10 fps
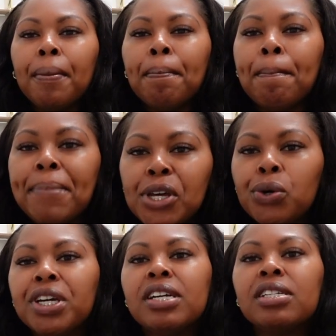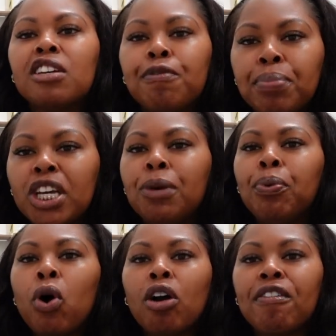Millions of
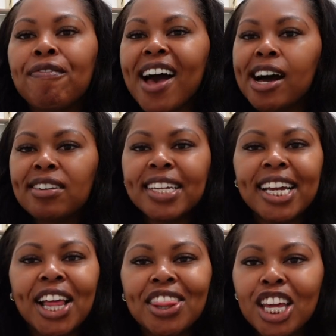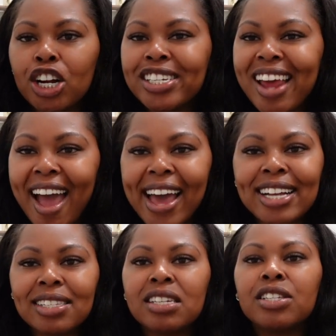people are filing their
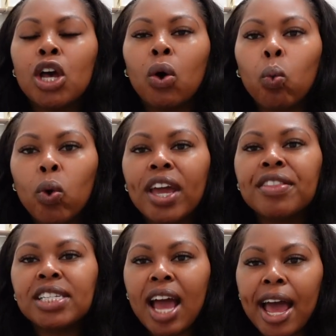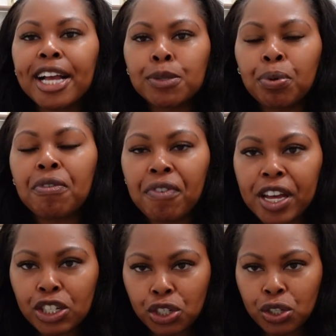taxes with tax
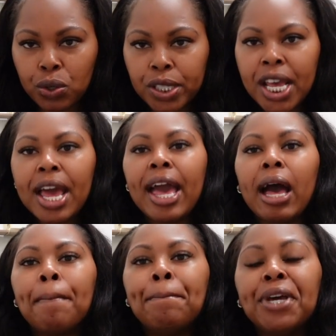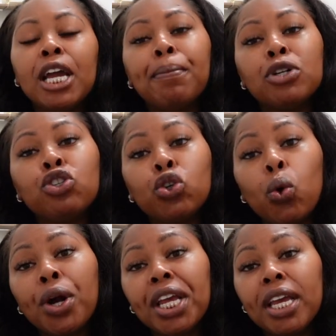professionals. A big
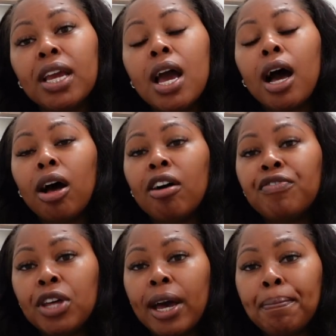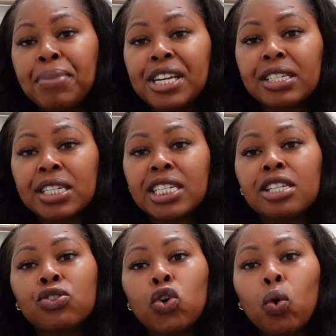majority of that business
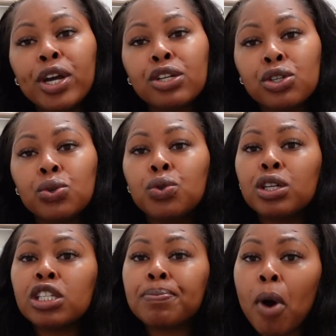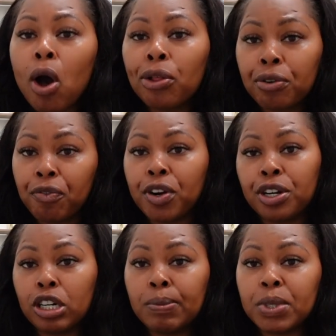is going to the smaller
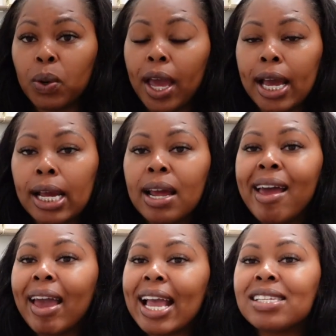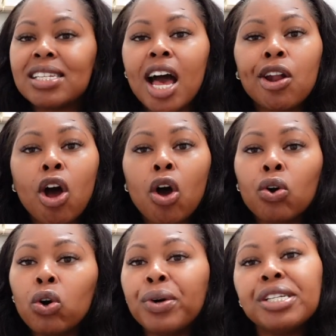firms, okay? It's not all
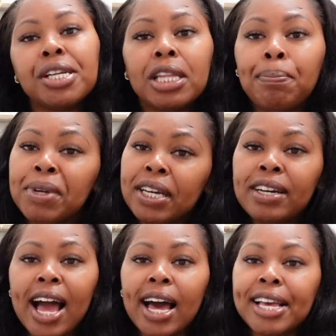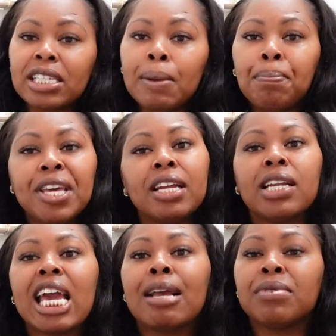going to the big guys, the big
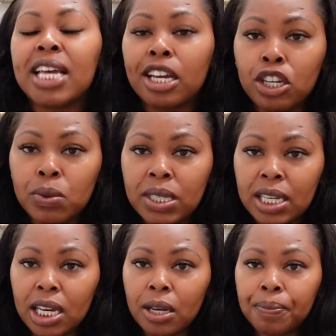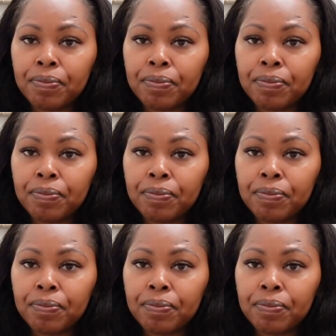names that you see.